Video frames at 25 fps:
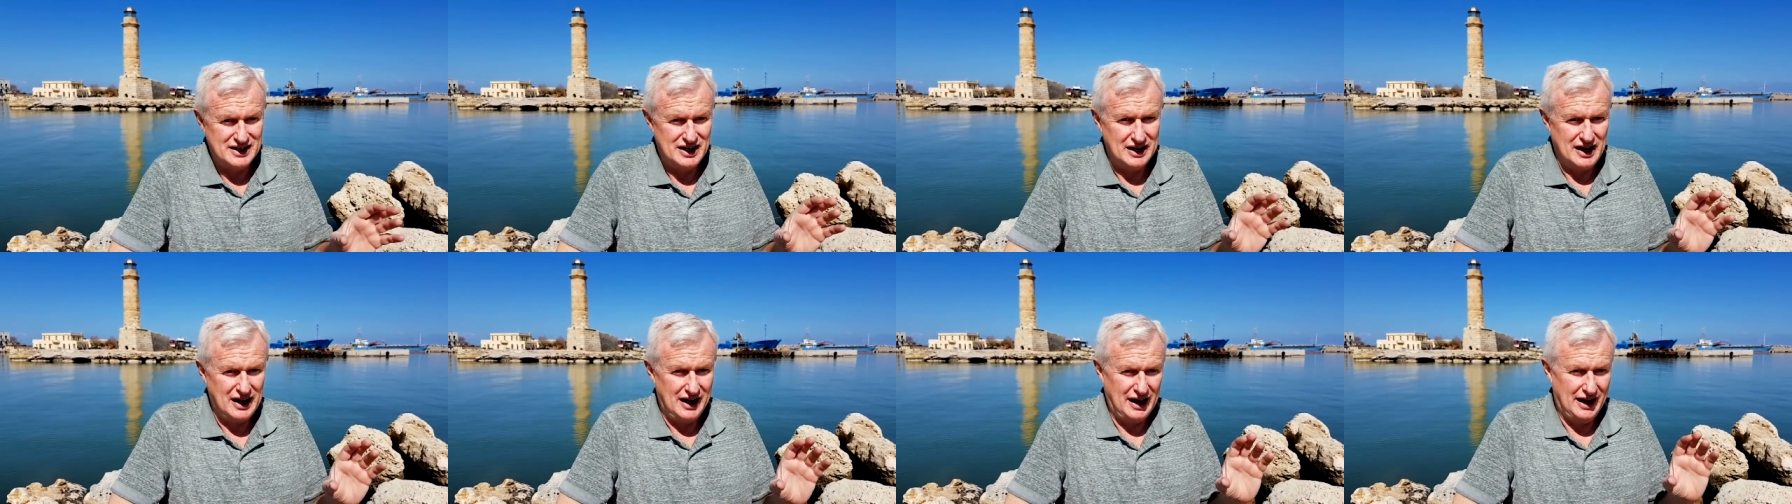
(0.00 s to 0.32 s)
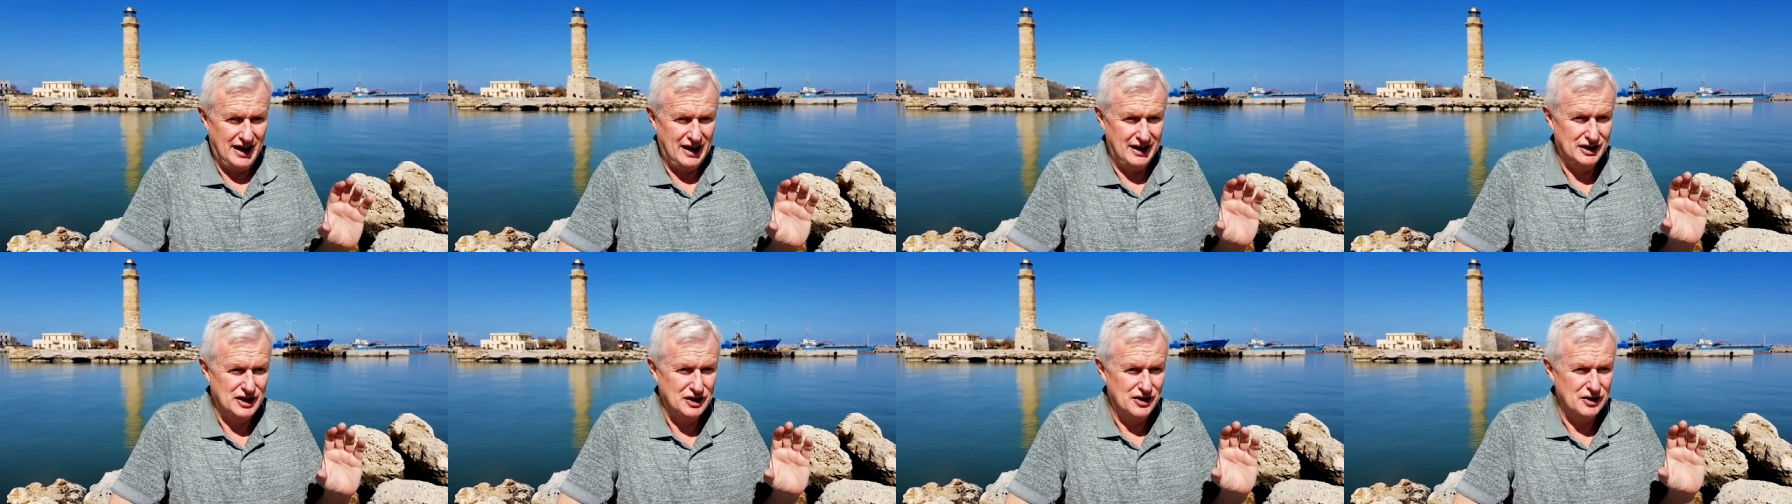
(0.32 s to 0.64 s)

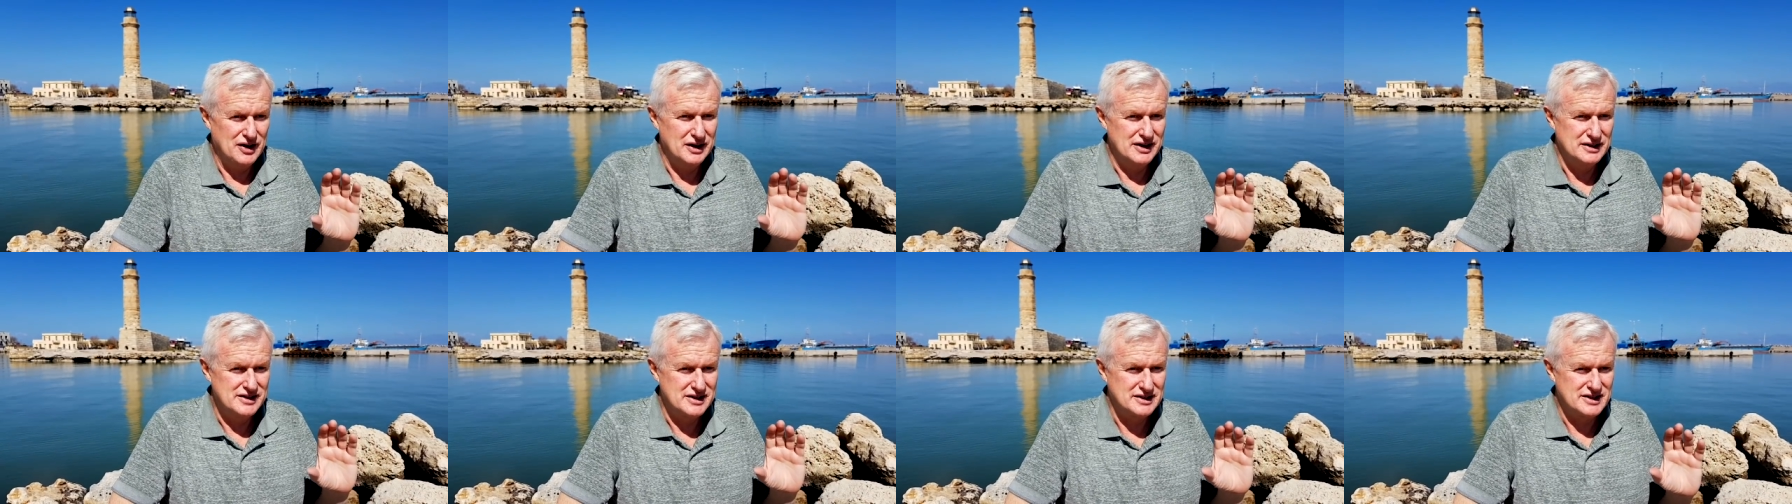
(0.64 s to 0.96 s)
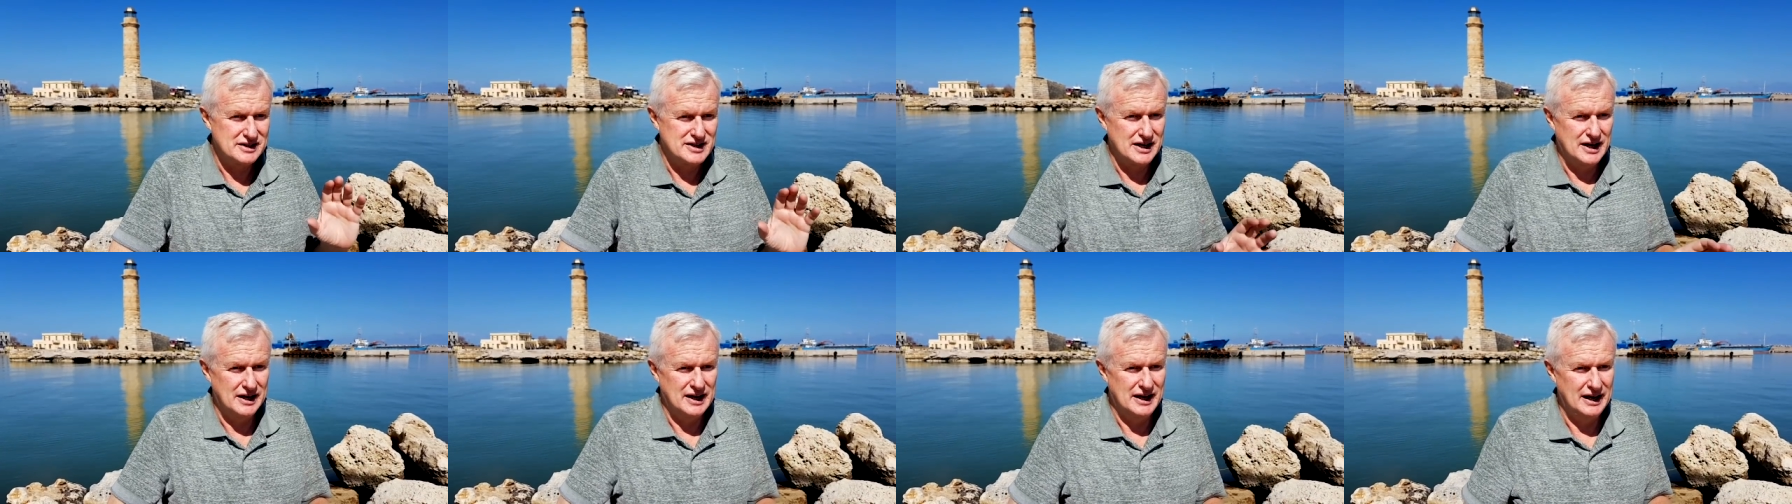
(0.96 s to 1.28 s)
uh, you know
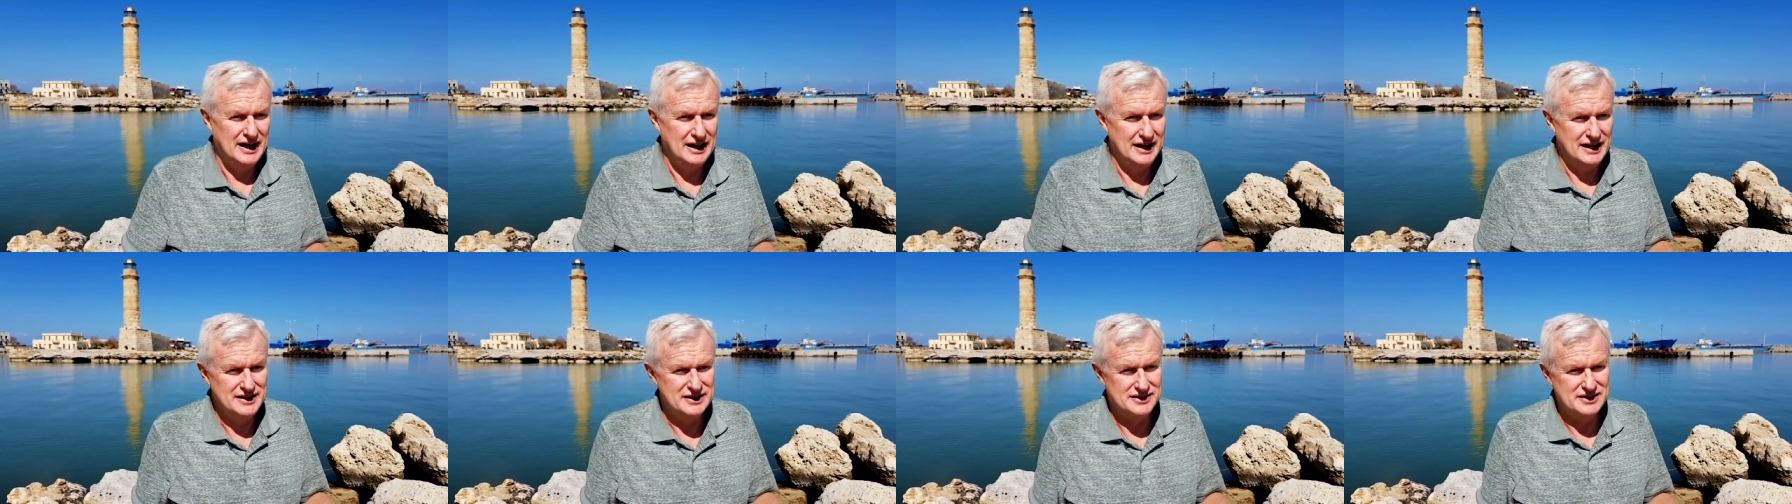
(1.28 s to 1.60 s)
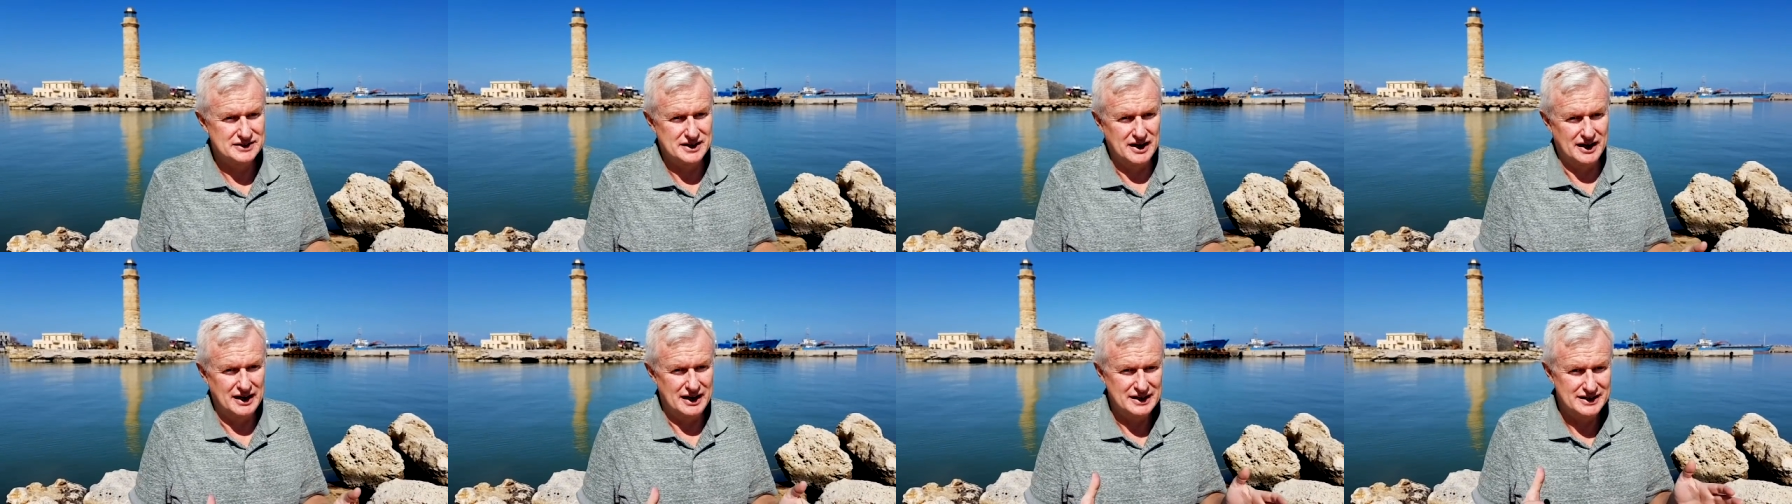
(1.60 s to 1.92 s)
his
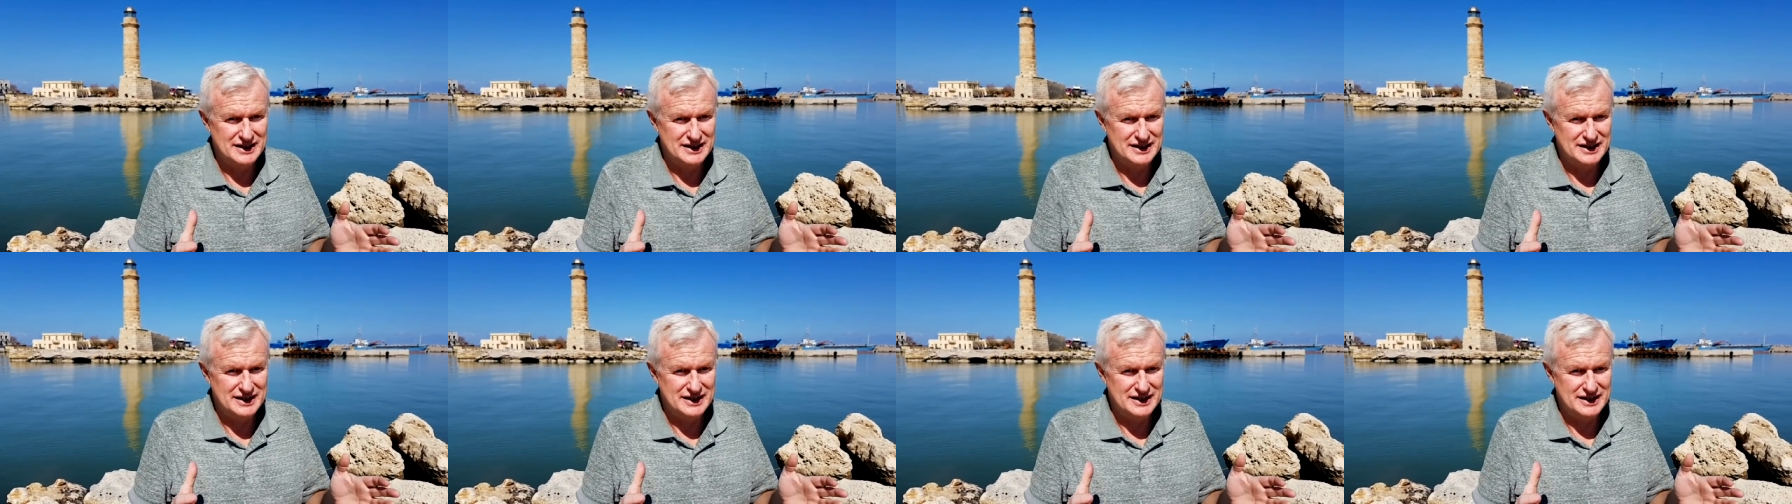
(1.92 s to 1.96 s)
his uh,